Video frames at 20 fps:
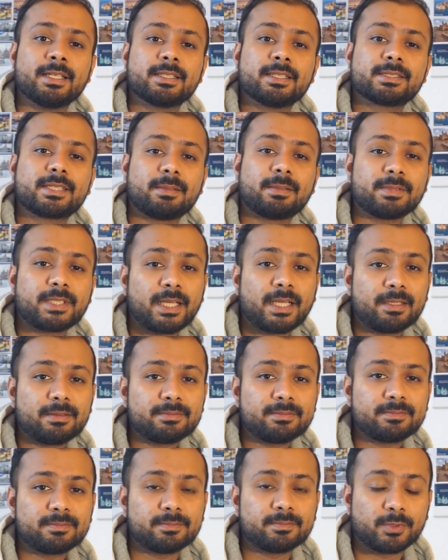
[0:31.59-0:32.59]

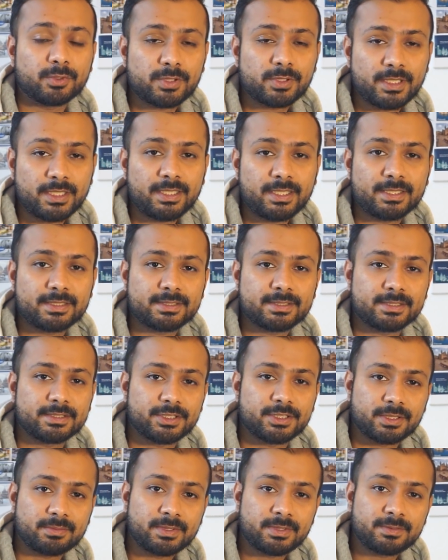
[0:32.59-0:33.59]
Sometime, mostly it's in
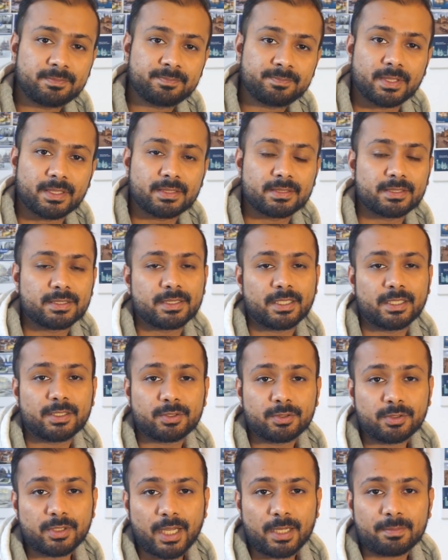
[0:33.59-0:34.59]
German, but it
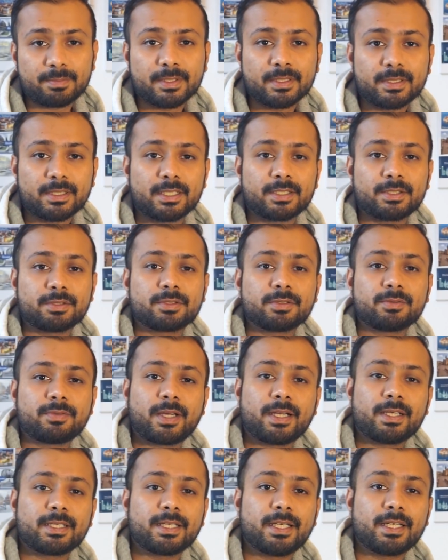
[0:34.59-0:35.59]
could happen that you could
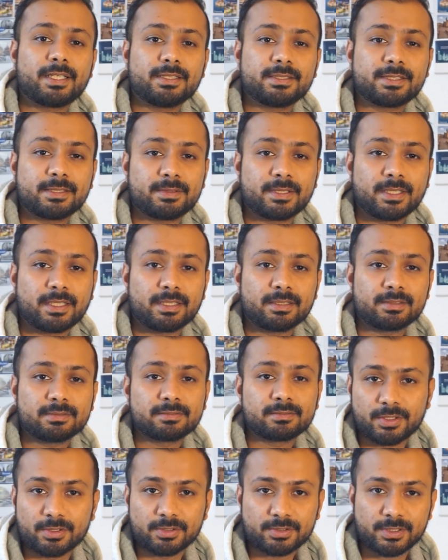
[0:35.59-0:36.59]
find an English seminar
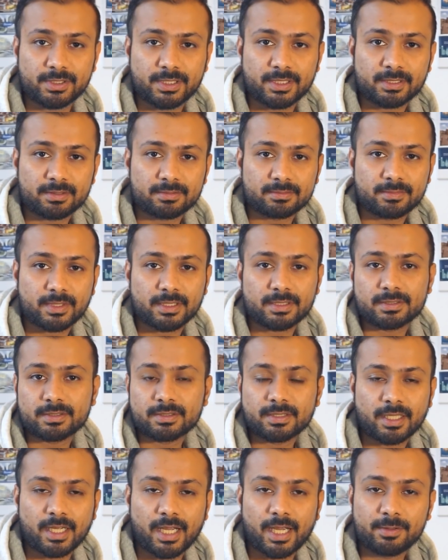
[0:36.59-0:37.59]
in your city. But
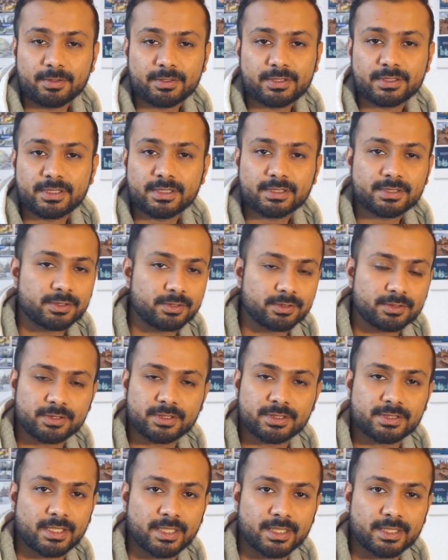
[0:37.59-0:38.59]
I will suggest go to
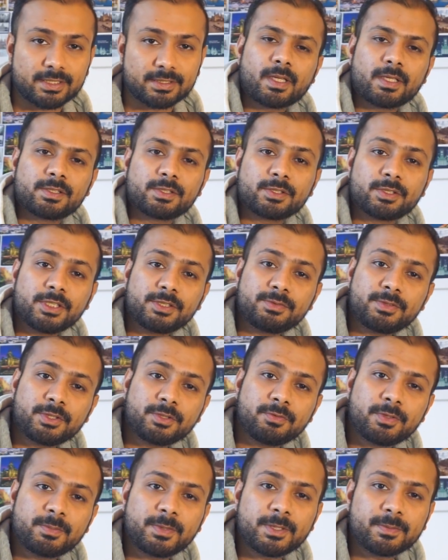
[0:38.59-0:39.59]
this link. So this video
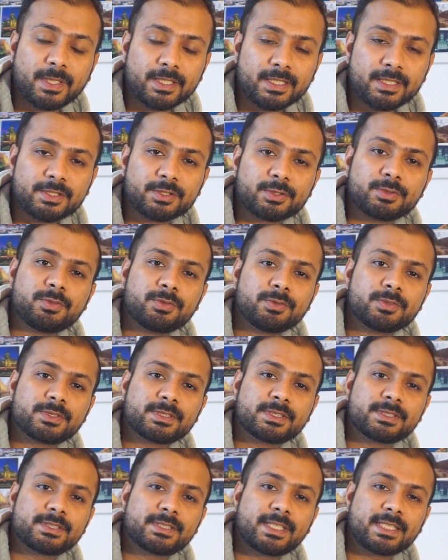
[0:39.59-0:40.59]
will be divided into
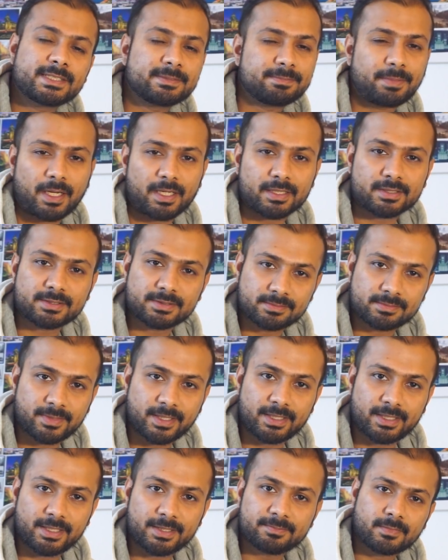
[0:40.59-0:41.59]
6 parts
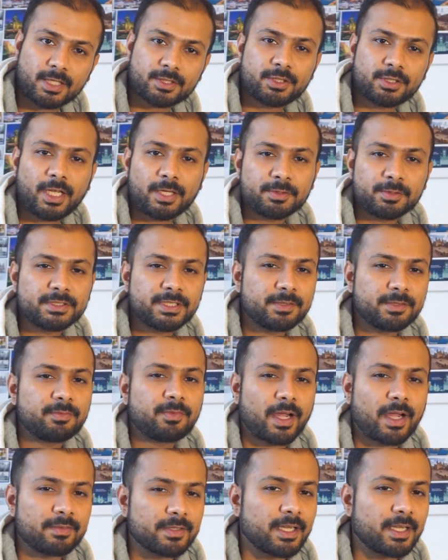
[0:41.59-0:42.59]
mainly. Actually, I would say
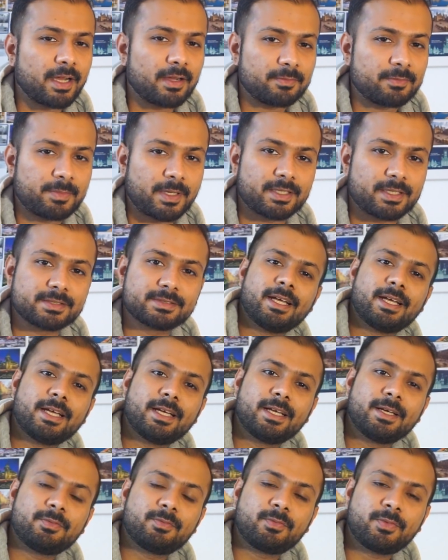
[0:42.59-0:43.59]
5.5 parts.
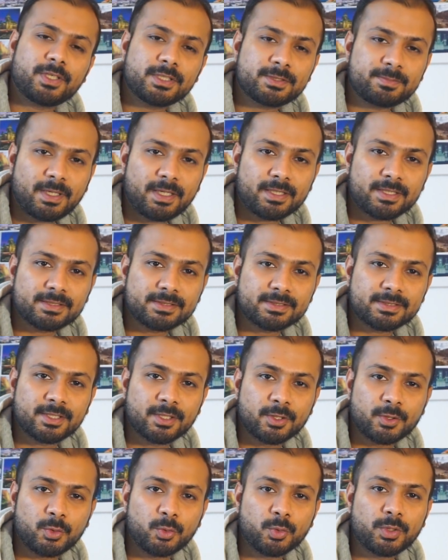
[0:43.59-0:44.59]
First part is
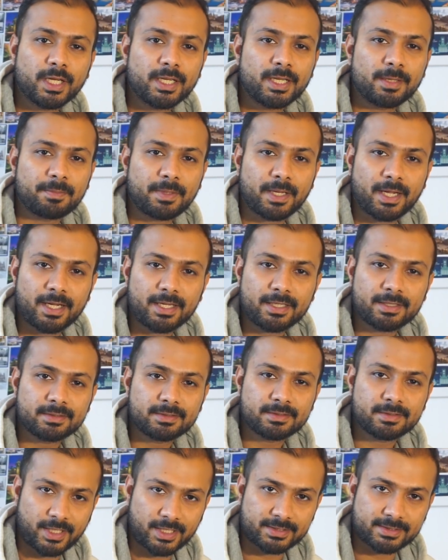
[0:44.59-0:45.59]
who can apply
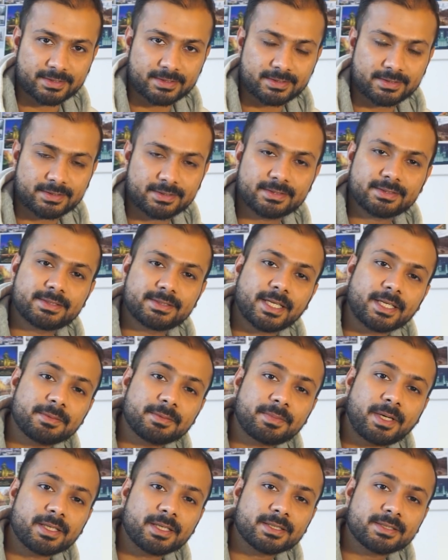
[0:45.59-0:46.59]
taxes. Second
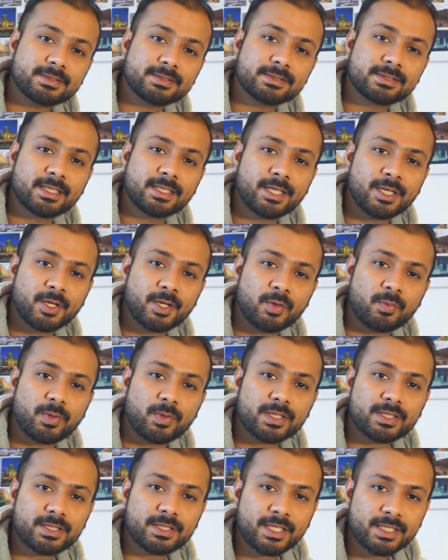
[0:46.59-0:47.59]
part is
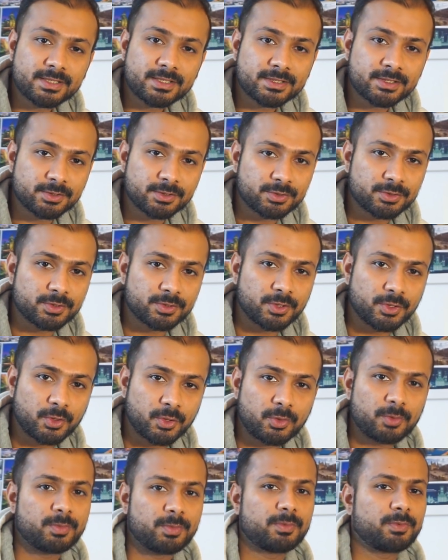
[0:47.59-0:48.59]
what things you should
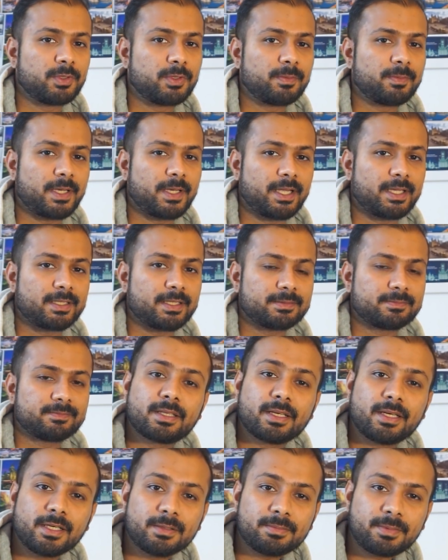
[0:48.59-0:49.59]
know before applying.
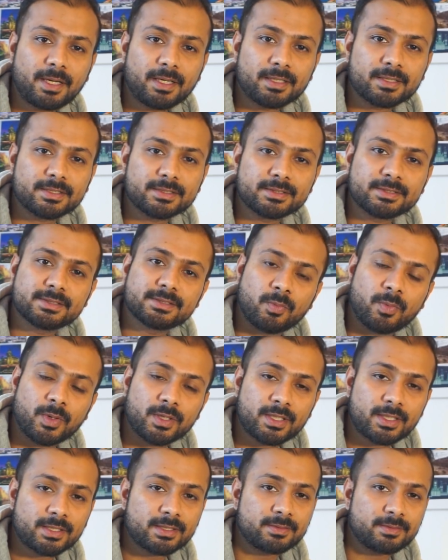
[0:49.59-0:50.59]
Third part is
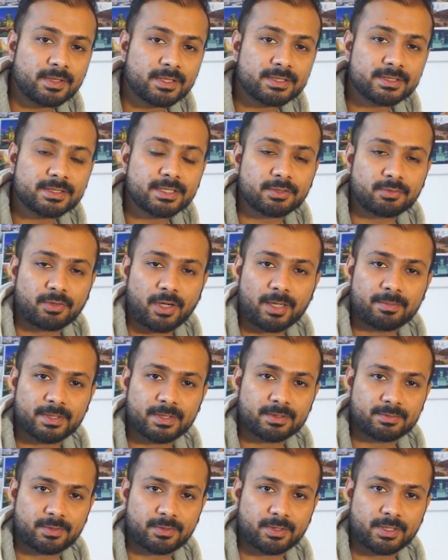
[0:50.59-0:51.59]
what is the
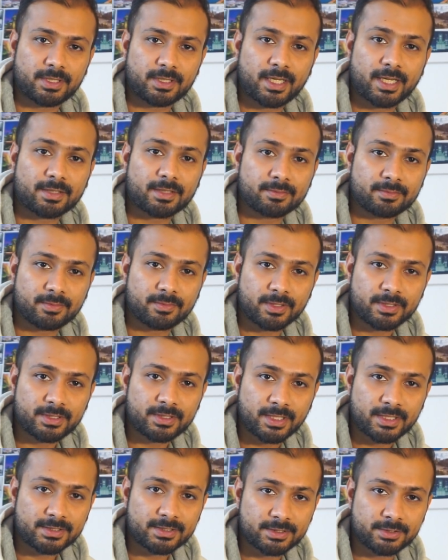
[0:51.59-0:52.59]
requirement for it, like what
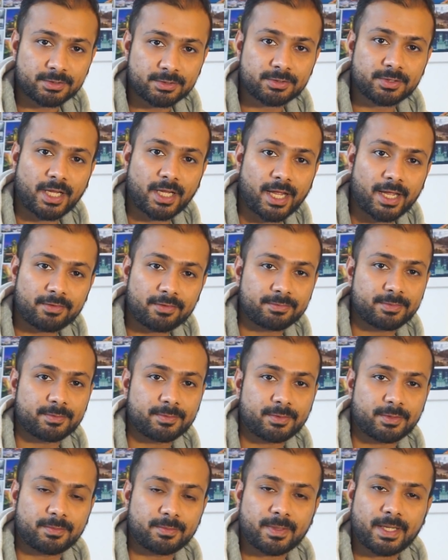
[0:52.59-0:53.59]
things you should have
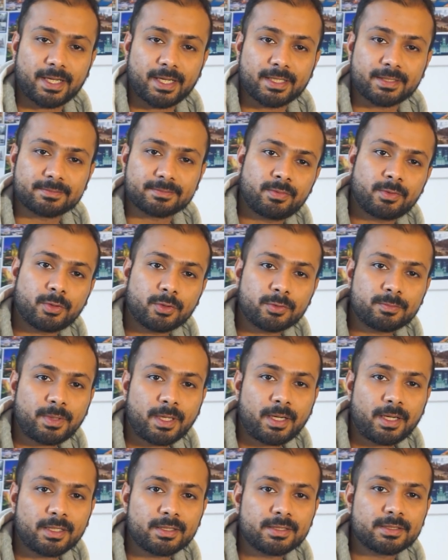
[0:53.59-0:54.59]
before applying. Fourth
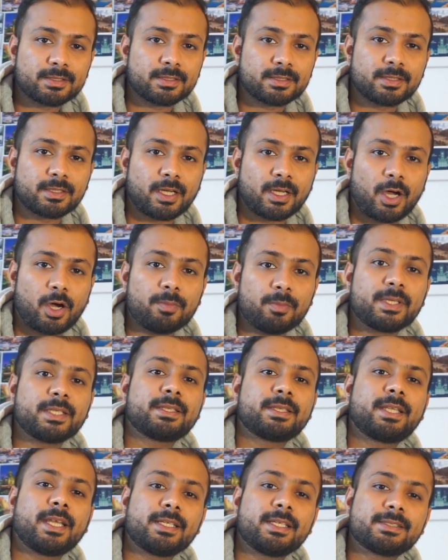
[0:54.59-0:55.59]
part, how many
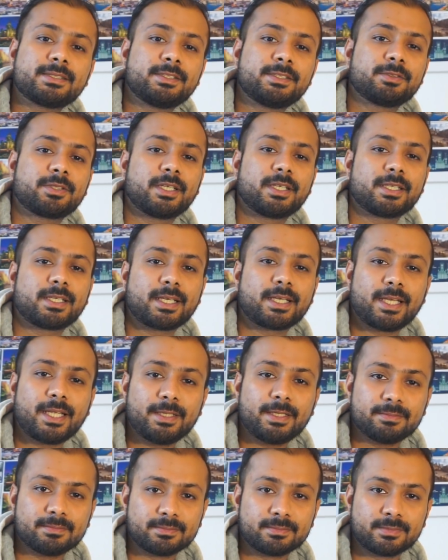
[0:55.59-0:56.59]
things you can
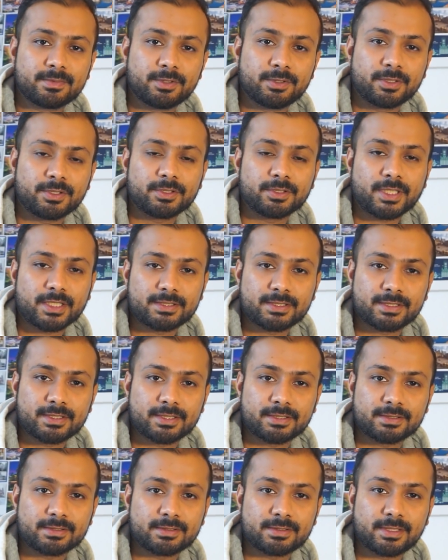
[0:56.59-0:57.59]
claim during your tax
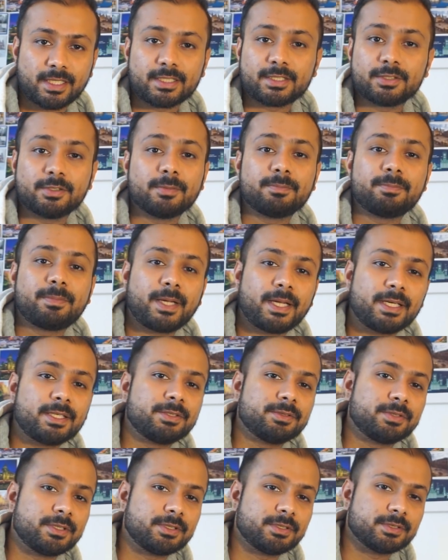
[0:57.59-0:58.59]
returns that you have paid
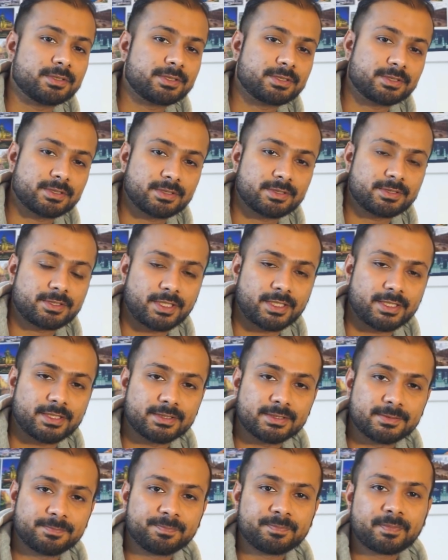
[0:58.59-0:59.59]
during your
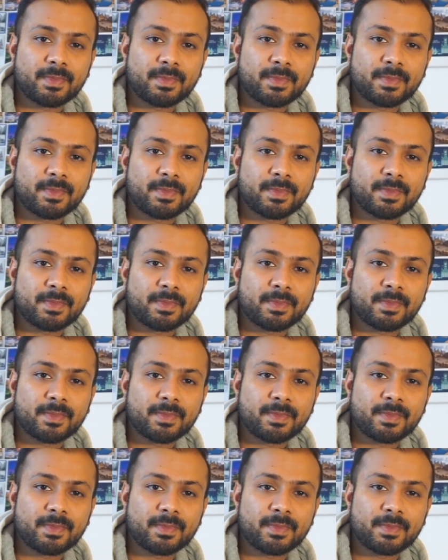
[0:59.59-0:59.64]
studies.